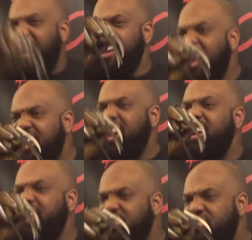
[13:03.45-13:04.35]
not
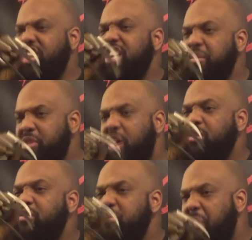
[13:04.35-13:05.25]
gonna dream
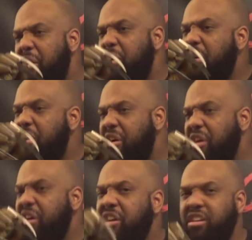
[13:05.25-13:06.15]
no
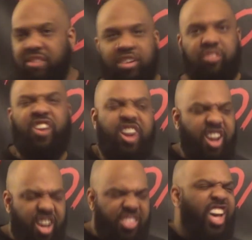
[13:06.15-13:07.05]
more.
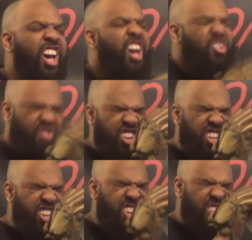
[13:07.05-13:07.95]
We're the
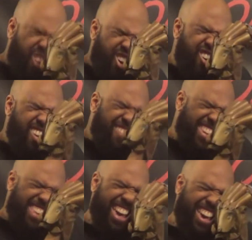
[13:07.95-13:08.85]
dream
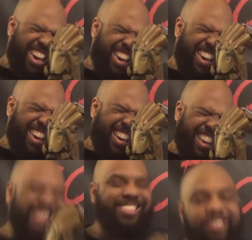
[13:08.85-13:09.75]
warriors.